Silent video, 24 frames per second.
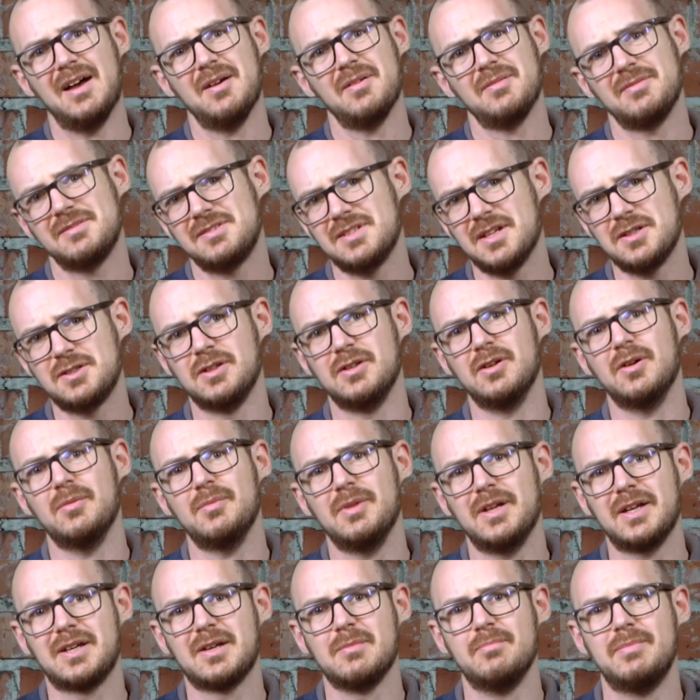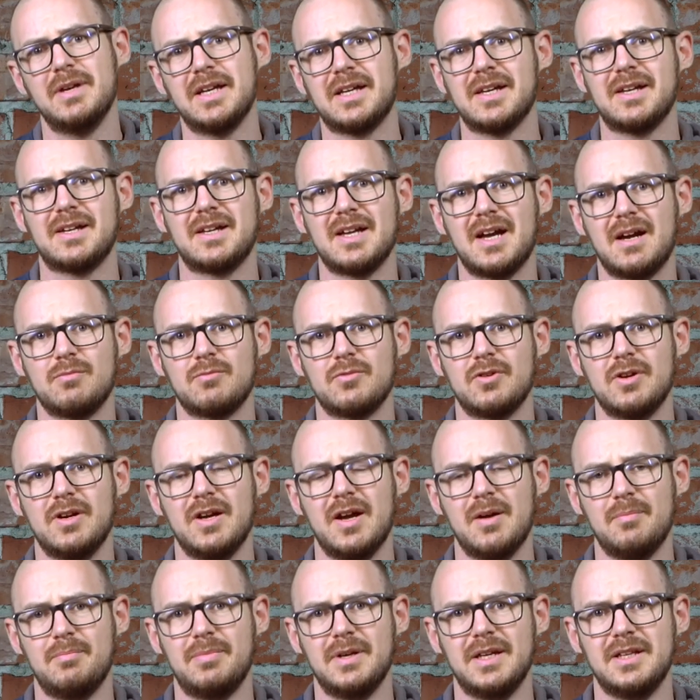setting up like a bigger camera
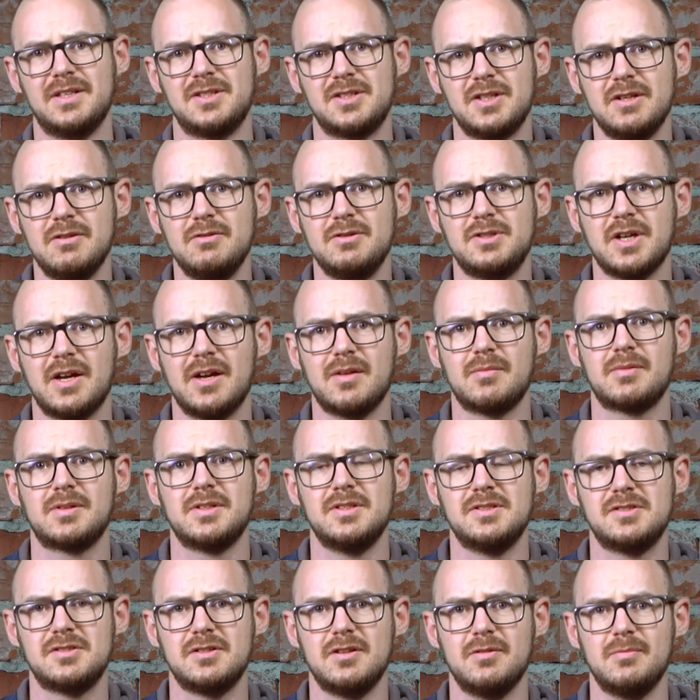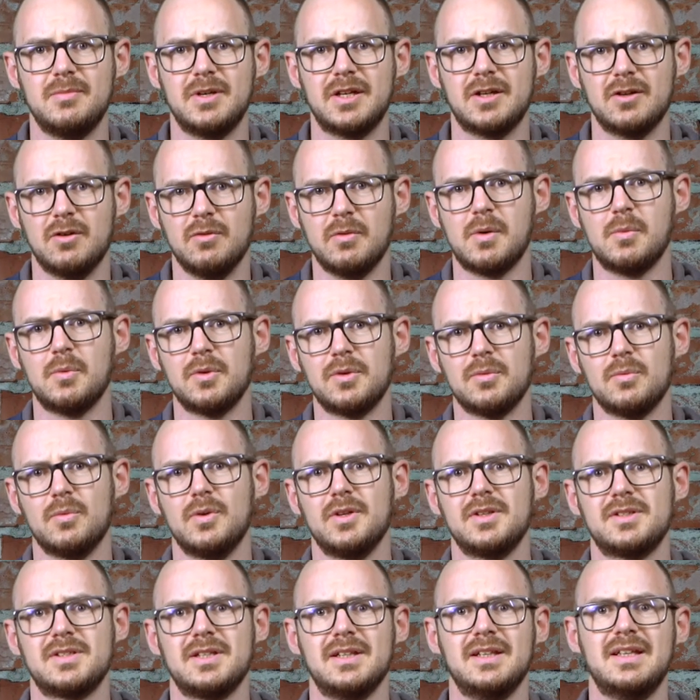would be too time consuming, or we wouldn't
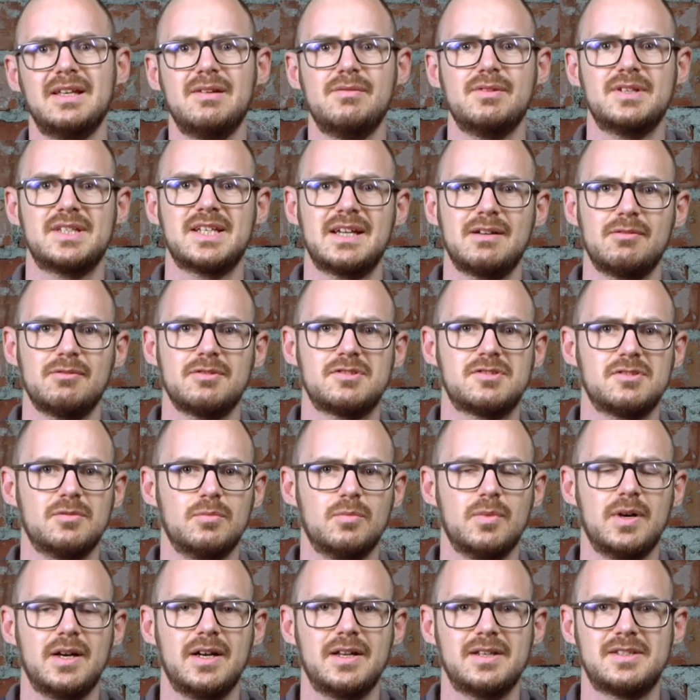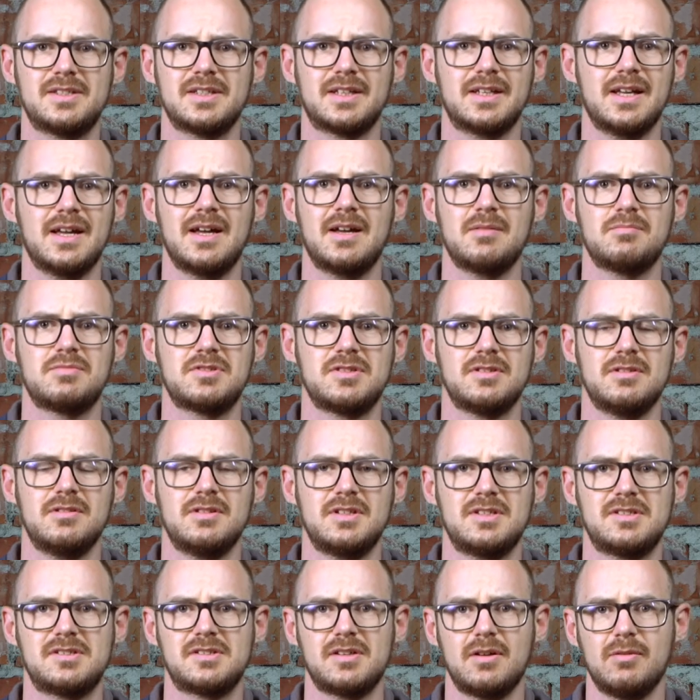want to leave it out somewhere to get absolutely
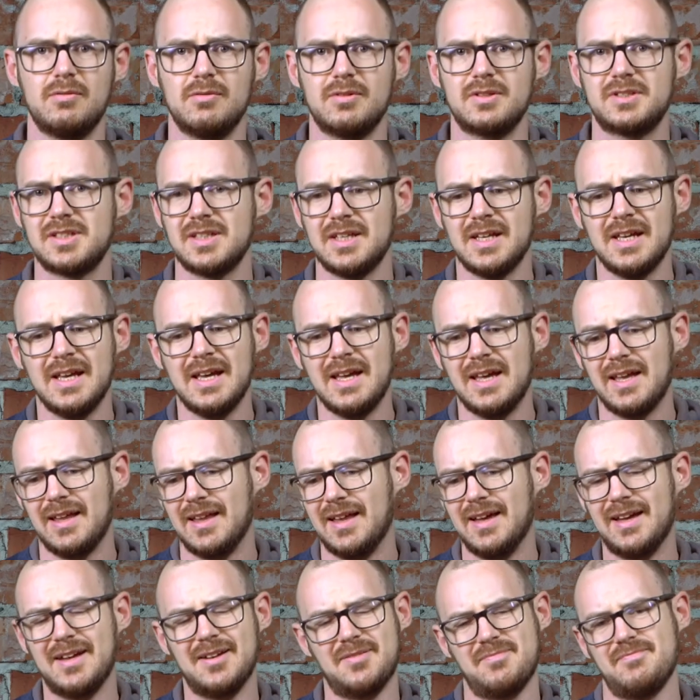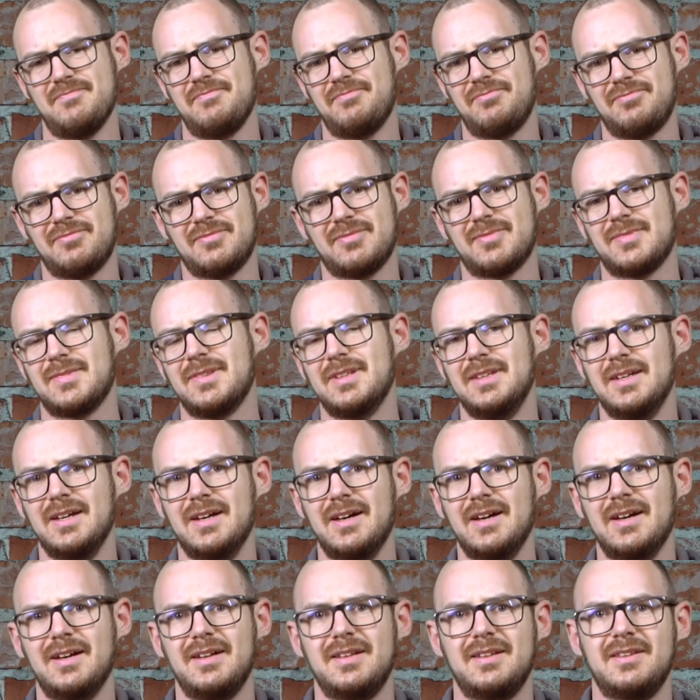soaked.
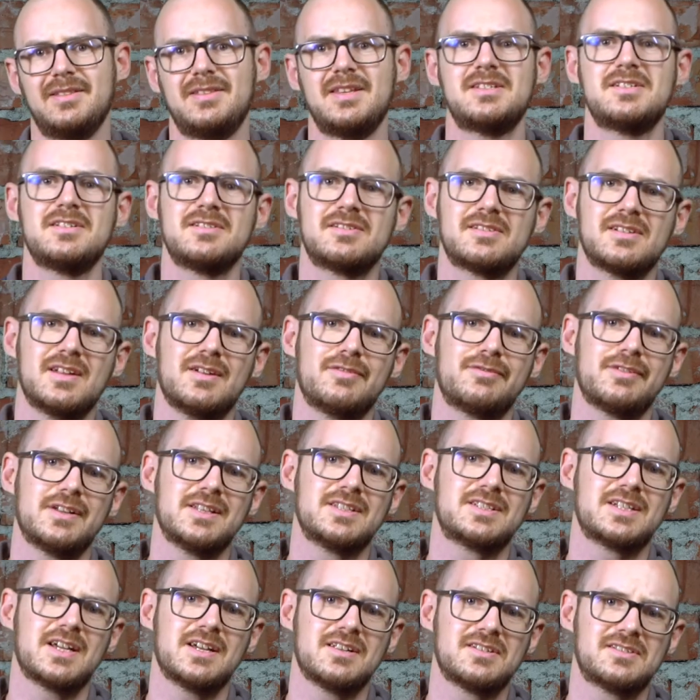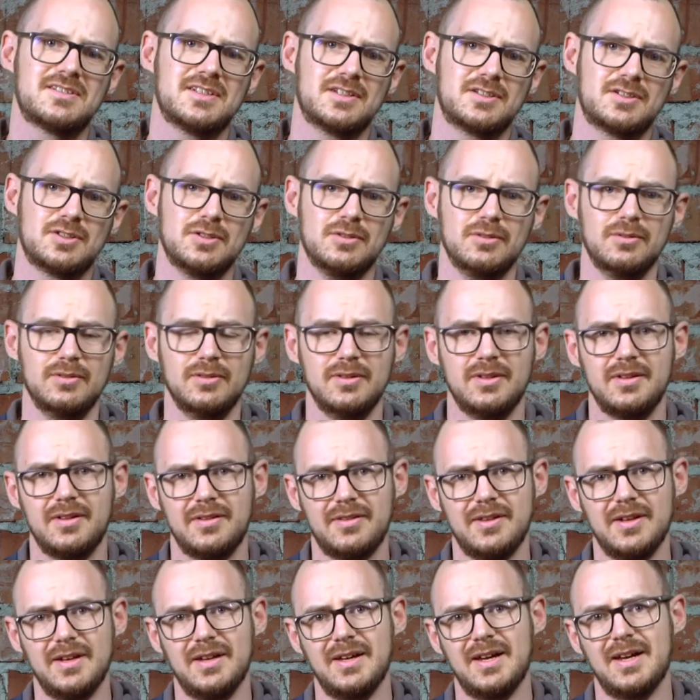Yeah, this is a fantastic tool
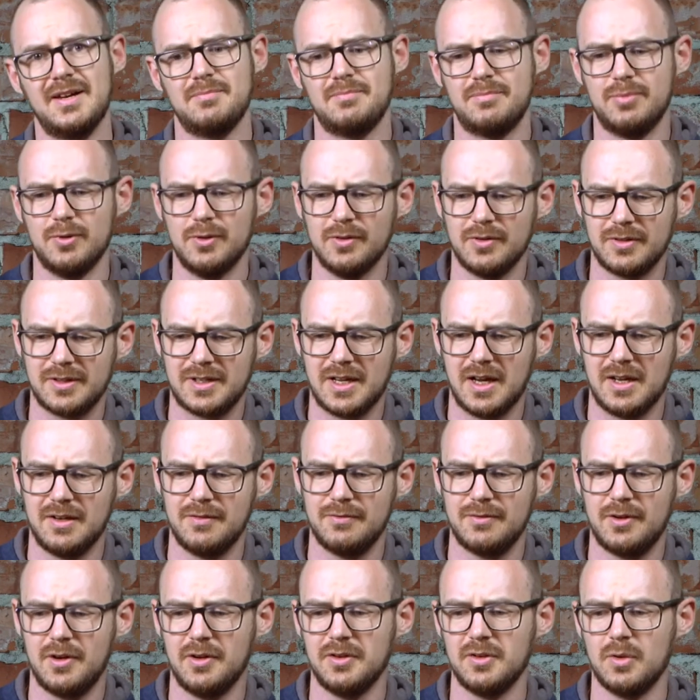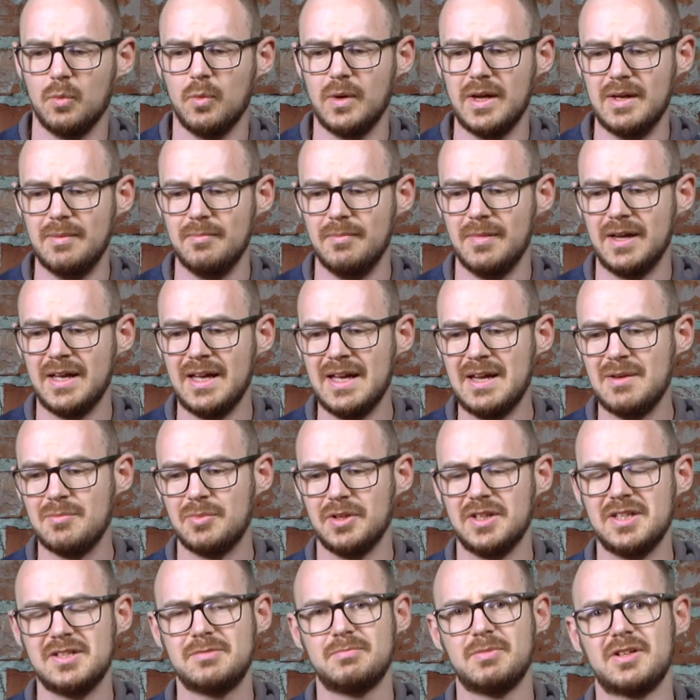that I bought kind of on a whim, but
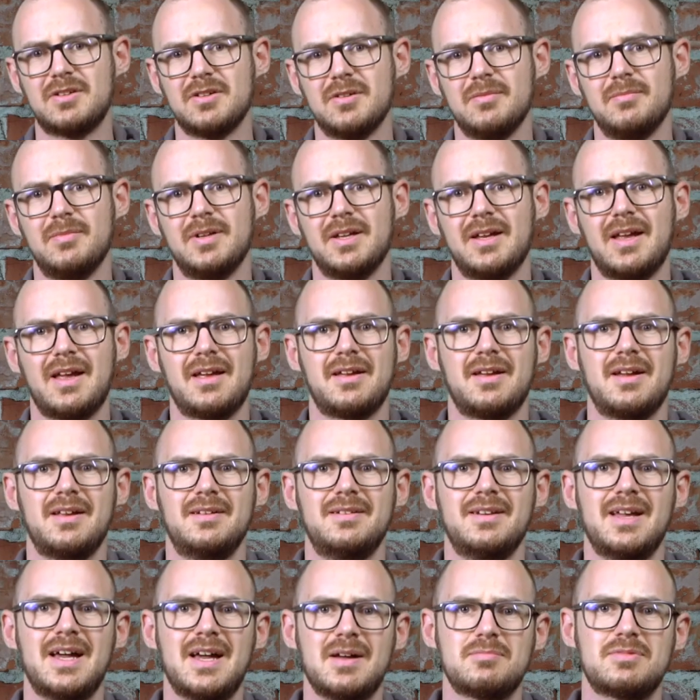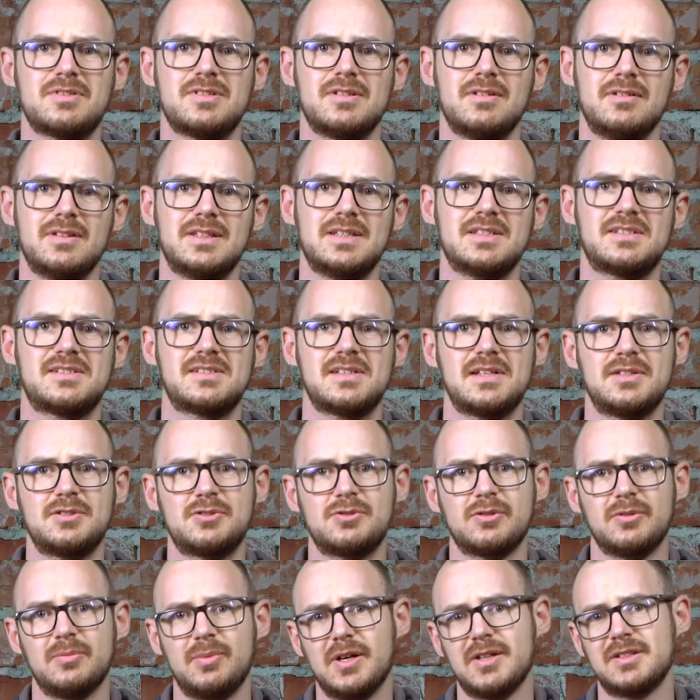it's become an absolutely
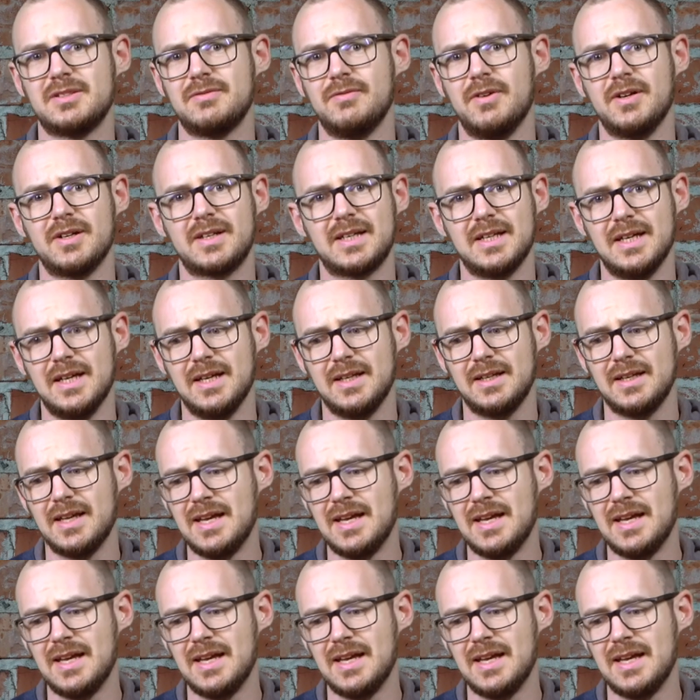essential part of our kit.